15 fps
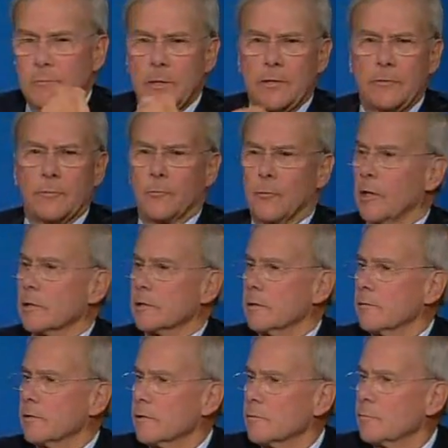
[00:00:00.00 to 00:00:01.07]
Meet the Press,
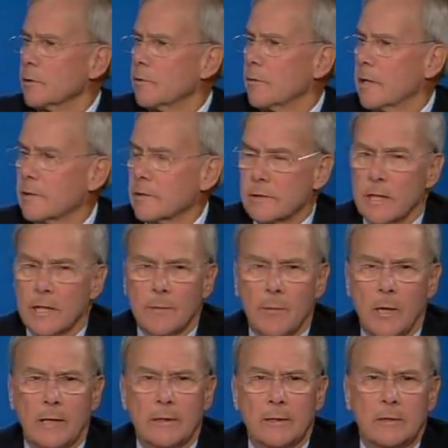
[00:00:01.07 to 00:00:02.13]
and this is what you had to say
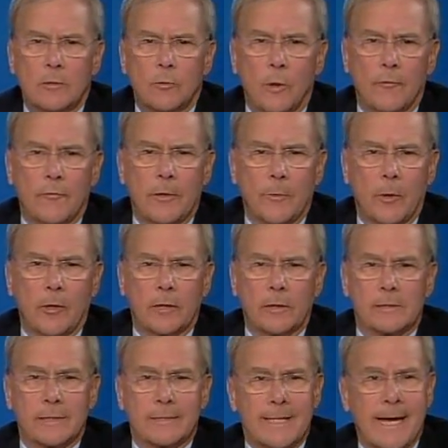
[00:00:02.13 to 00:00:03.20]
about wealthy
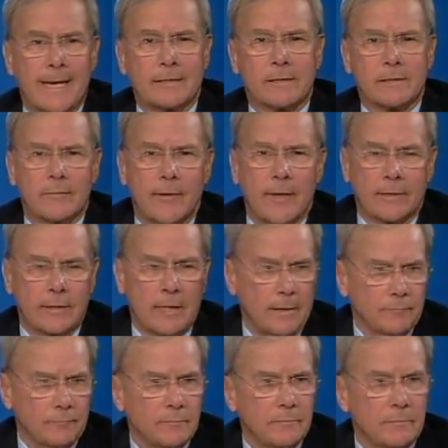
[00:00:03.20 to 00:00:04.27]
Americans and taxes at that time.